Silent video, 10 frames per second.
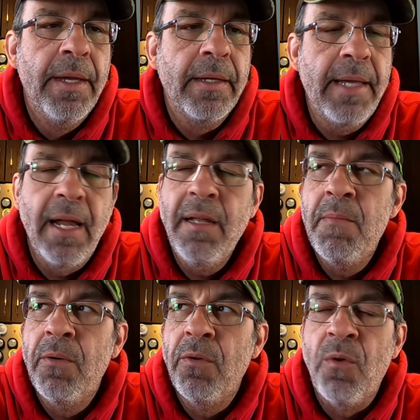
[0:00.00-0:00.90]

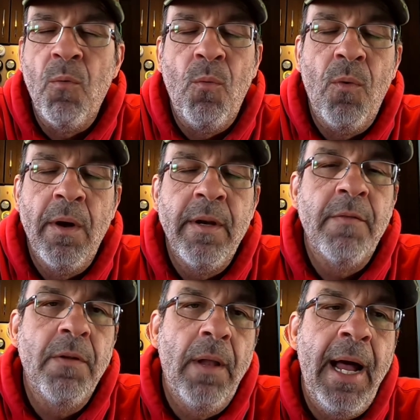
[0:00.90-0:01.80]
Kalimoto is a
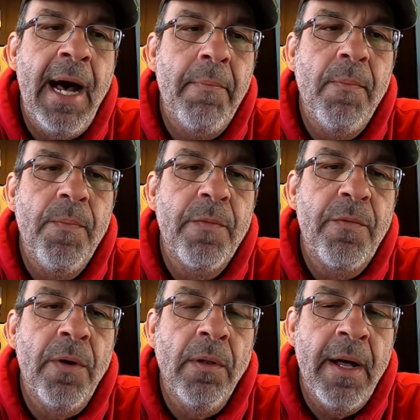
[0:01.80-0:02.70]
wonderful app
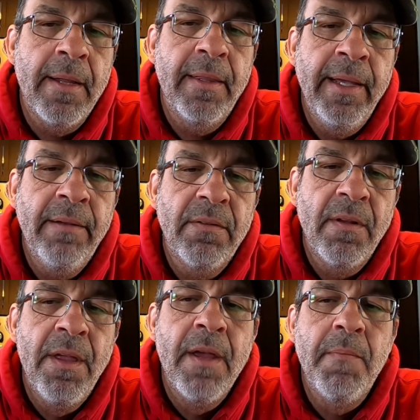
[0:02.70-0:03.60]
for a lot of things,
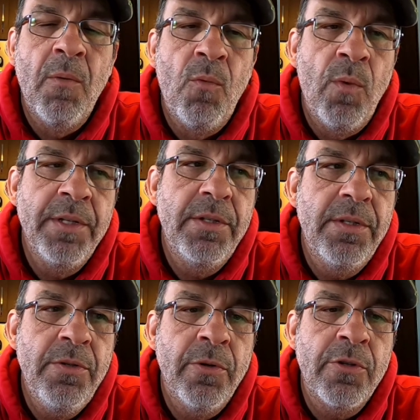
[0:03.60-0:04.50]
but
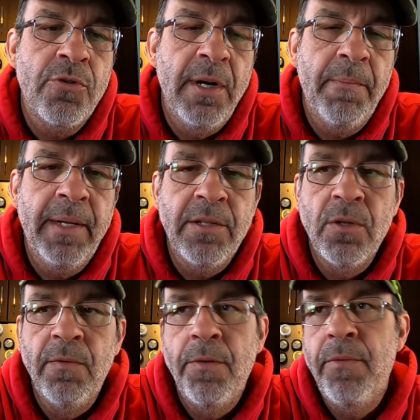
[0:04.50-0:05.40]
once your trip gets
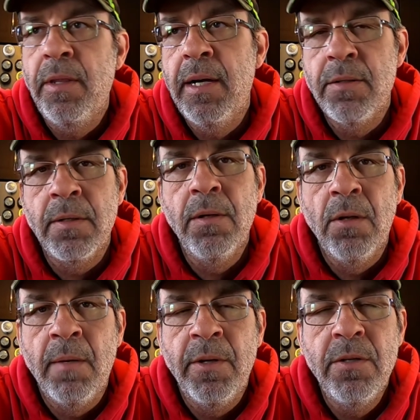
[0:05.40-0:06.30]
over 3,000
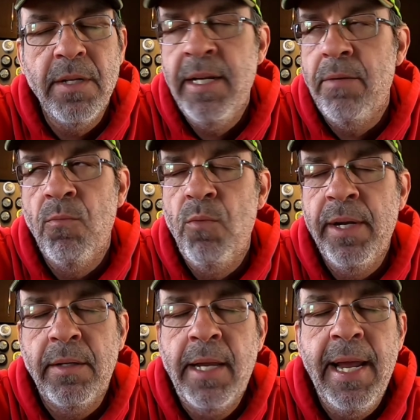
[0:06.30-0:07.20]
kilometers,
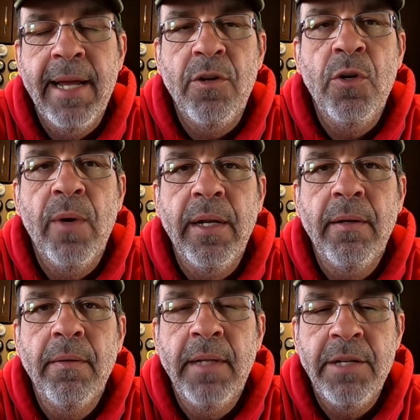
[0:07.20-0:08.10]
it can't do it.
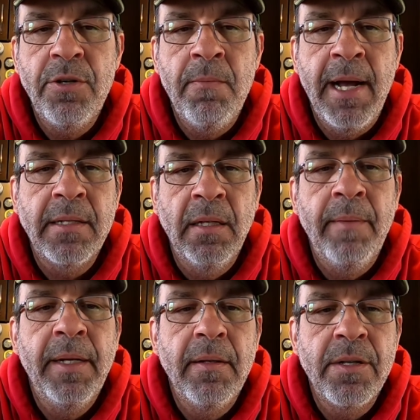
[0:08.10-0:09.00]
That's your max
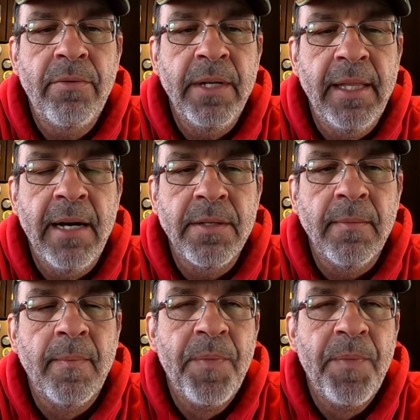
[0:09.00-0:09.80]
limit, is 3,000.